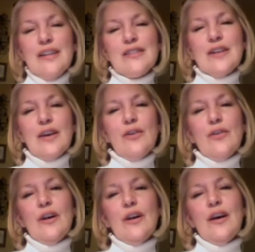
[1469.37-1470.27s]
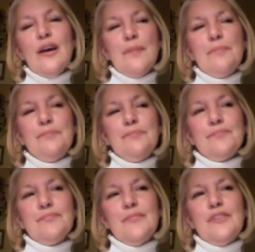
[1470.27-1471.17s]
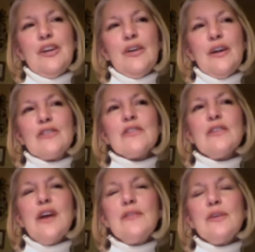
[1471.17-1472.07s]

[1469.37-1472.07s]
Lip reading: So, I just love